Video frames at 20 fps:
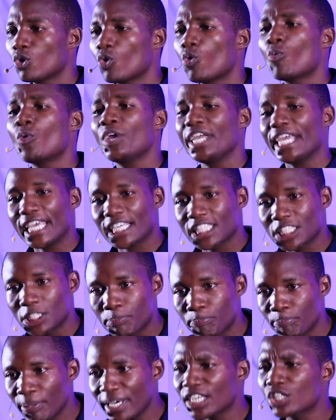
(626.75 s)
we
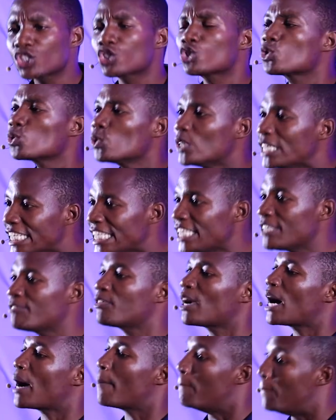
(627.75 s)
expect to live
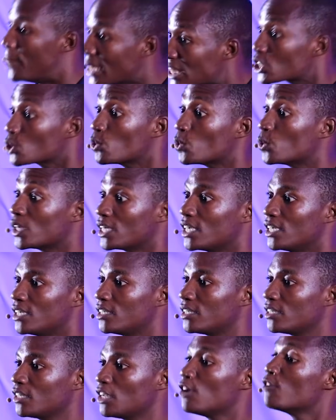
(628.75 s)
a better
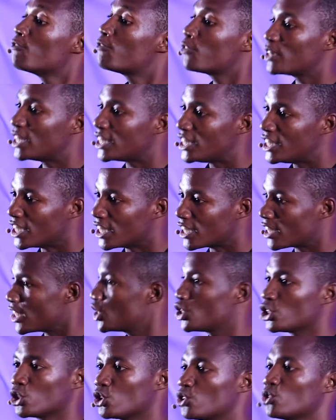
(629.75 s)
world for the
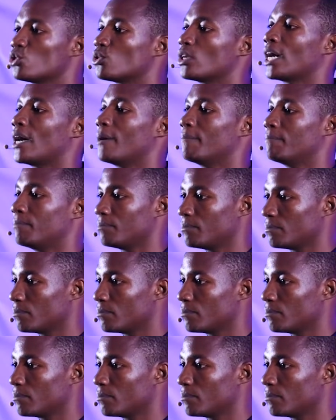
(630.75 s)
generations to come.